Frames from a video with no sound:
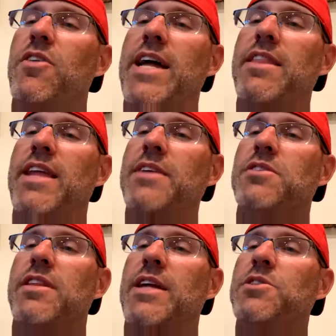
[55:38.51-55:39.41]

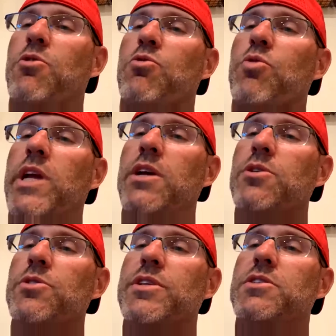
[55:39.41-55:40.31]
That's a real
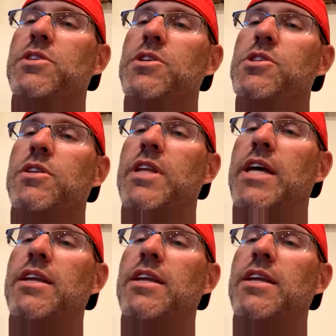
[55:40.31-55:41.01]
decision that